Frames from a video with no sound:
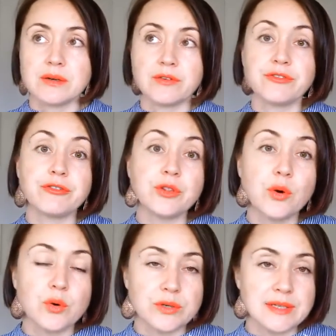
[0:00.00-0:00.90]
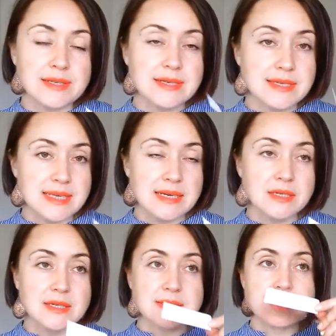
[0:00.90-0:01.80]
floral
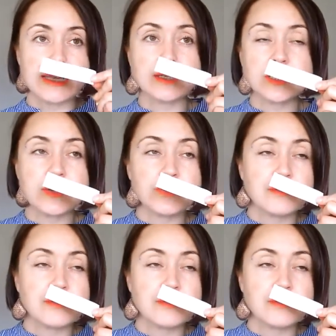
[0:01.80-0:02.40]
scent.